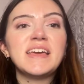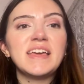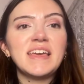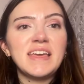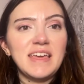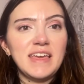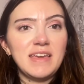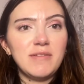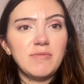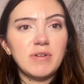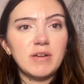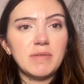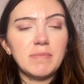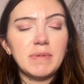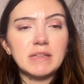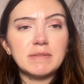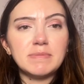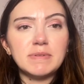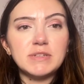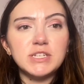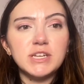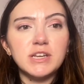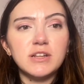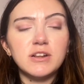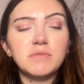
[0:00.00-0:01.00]
Hey, welcome back to
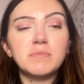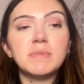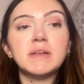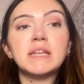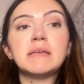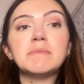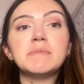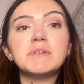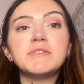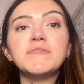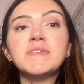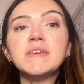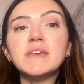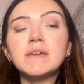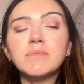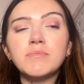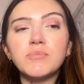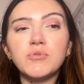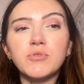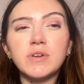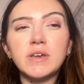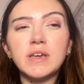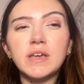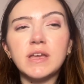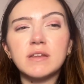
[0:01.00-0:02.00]
my channel. My name is Vegan
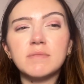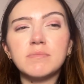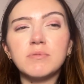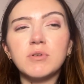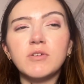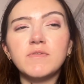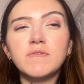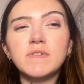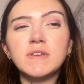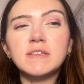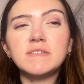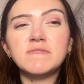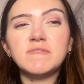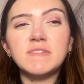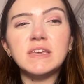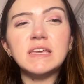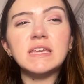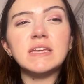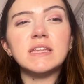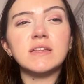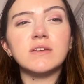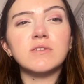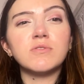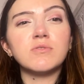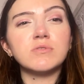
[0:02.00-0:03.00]
Bree. It's about all things
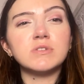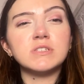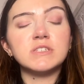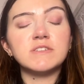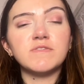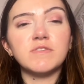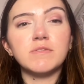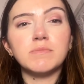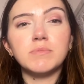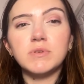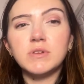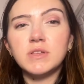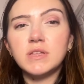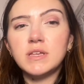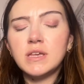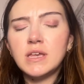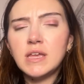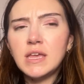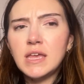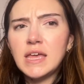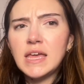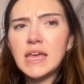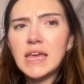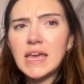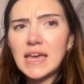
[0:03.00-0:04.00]
vegan and cruelty-free
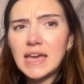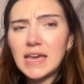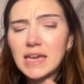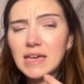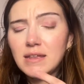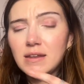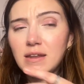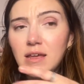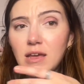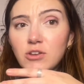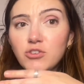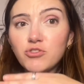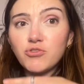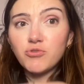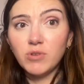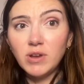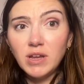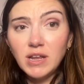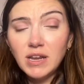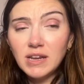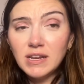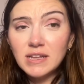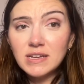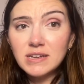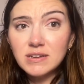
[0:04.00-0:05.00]
beauty and
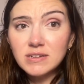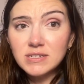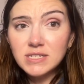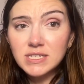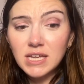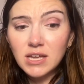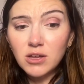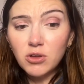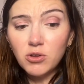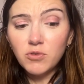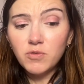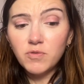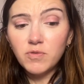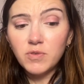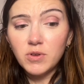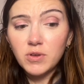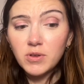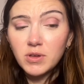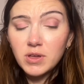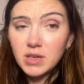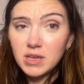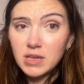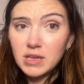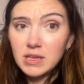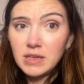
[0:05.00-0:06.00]
treating yourself,
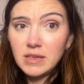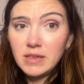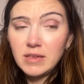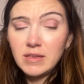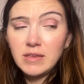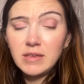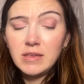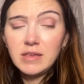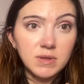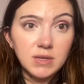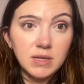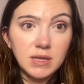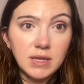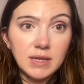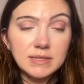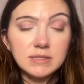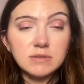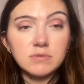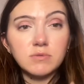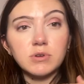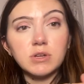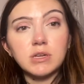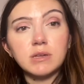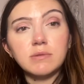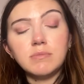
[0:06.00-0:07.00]
okay? As
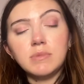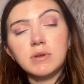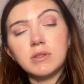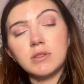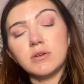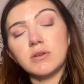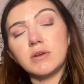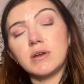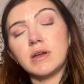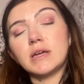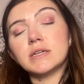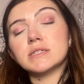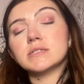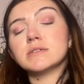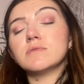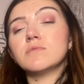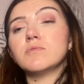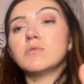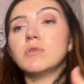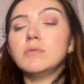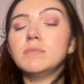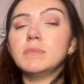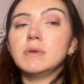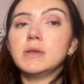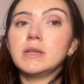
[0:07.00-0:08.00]
a working mother, as a
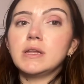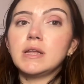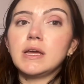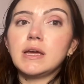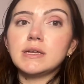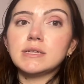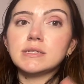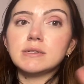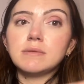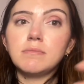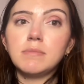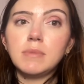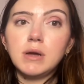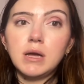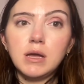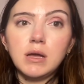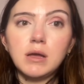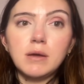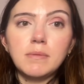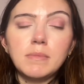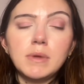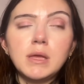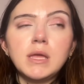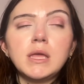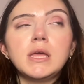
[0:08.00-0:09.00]
woman, as a
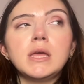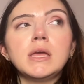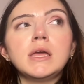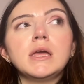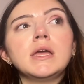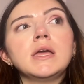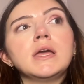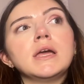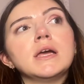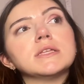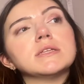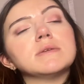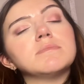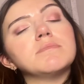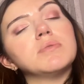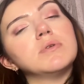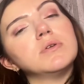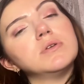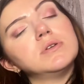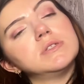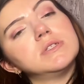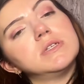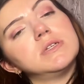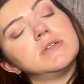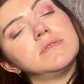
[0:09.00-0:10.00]
mom, as a
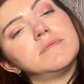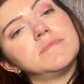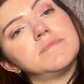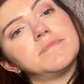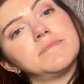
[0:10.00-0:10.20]
person.